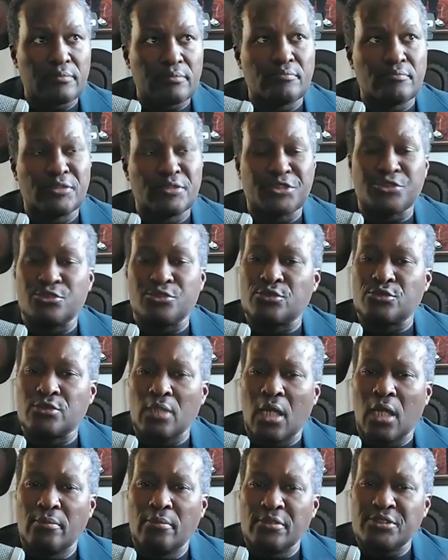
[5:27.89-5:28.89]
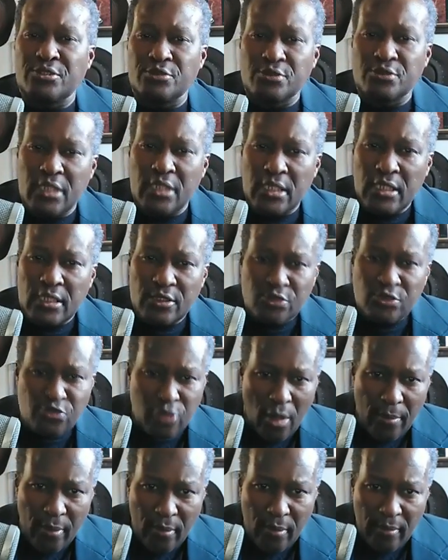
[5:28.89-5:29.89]
Mr. Uh, Mr. T,
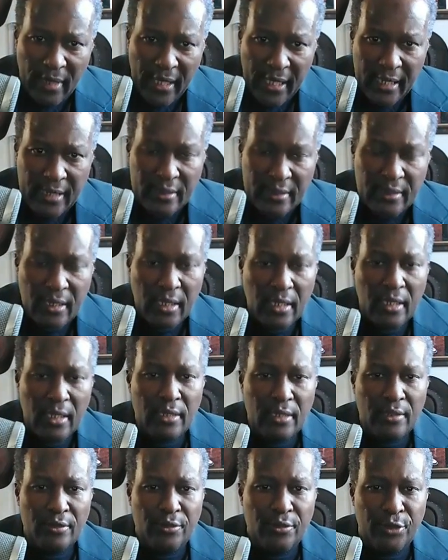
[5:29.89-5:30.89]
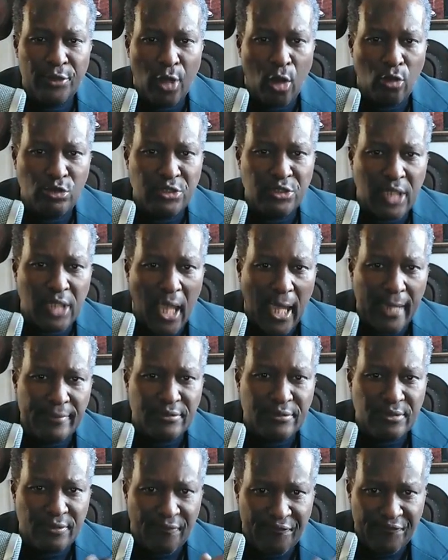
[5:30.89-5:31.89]
Trouble Man, those
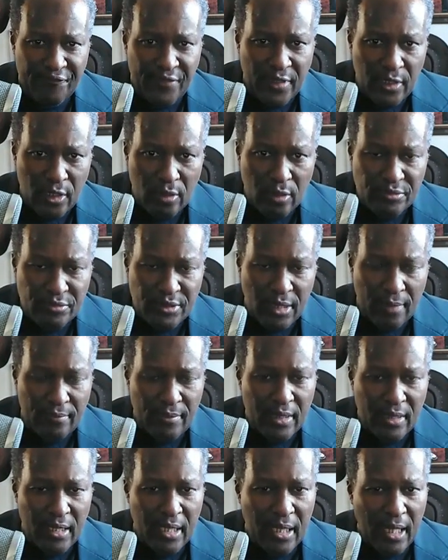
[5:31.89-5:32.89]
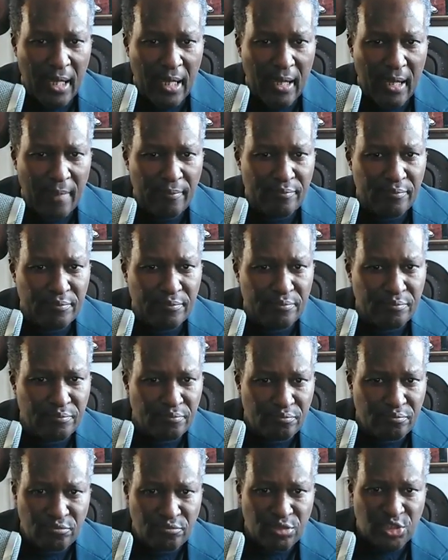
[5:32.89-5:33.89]
types of films. I'm uh, I'm
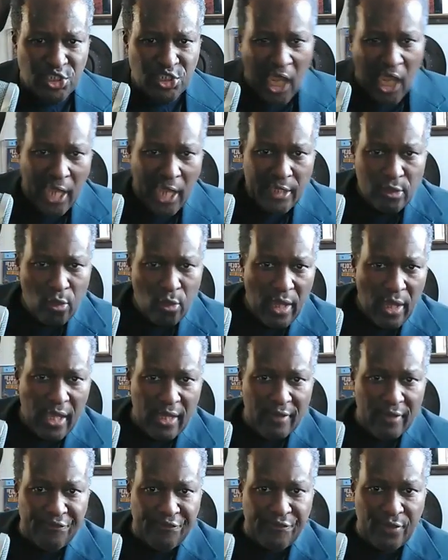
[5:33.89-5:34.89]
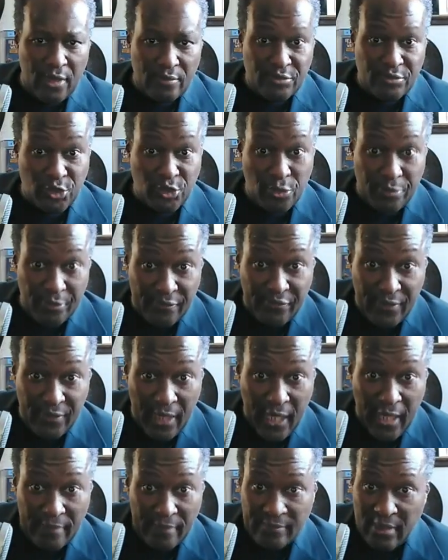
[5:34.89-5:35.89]
shying away from Superfly.
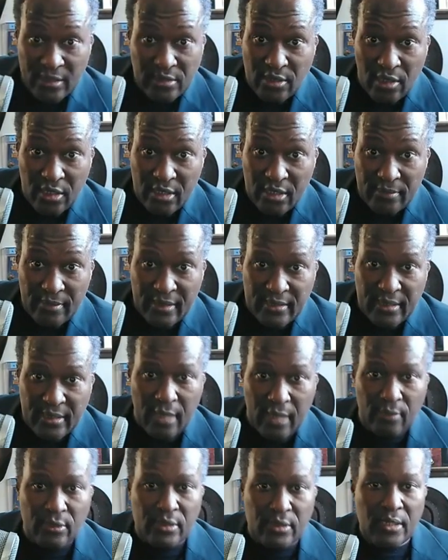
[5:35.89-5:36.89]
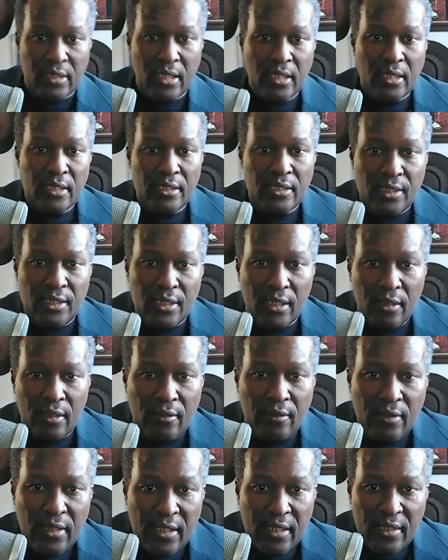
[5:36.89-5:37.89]
not talking about that one. You
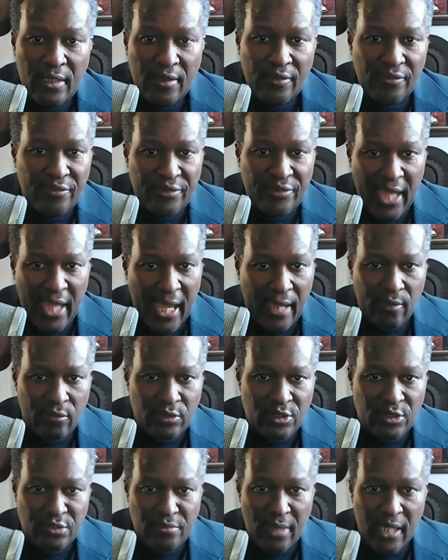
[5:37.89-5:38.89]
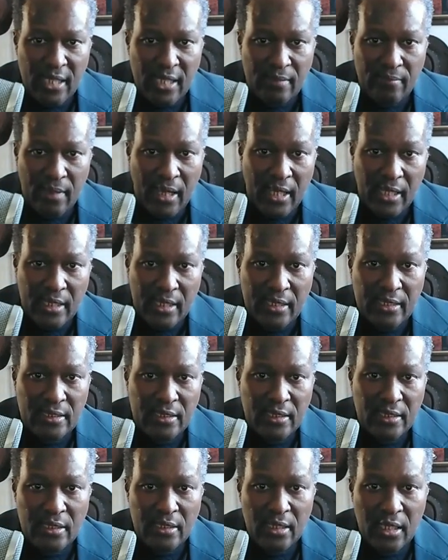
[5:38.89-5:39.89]
know, that was made by
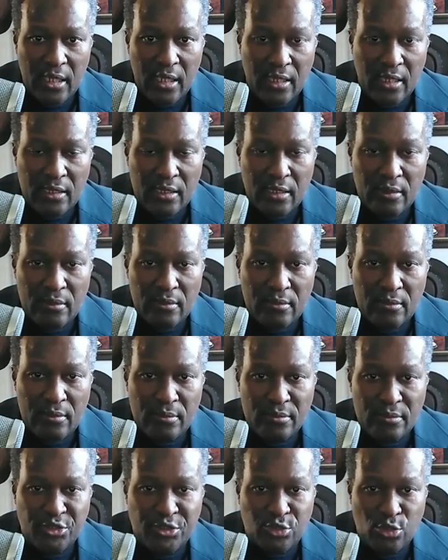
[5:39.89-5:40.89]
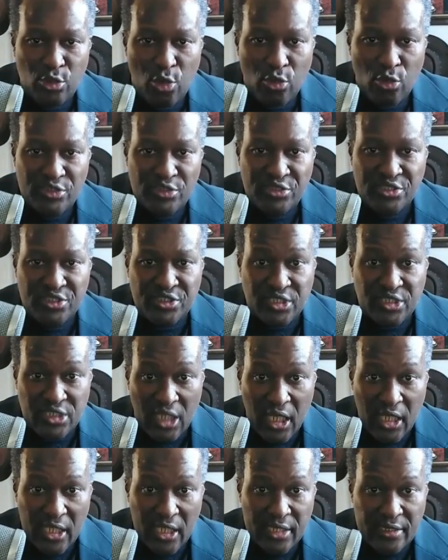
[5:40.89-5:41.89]
uh, Mr. Gordon's
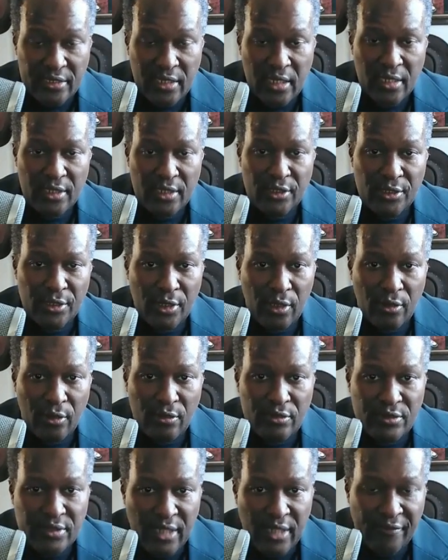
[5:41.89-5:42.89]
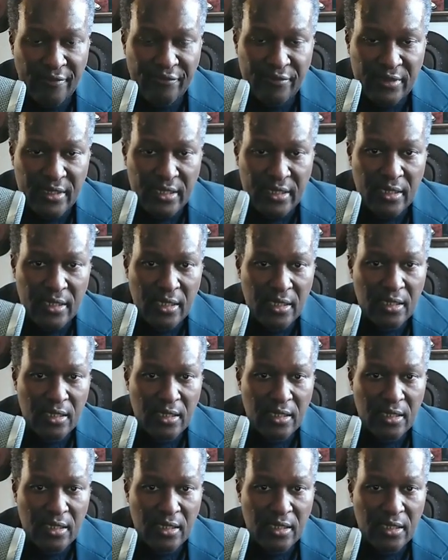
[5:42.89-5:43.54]
son. You know, definitely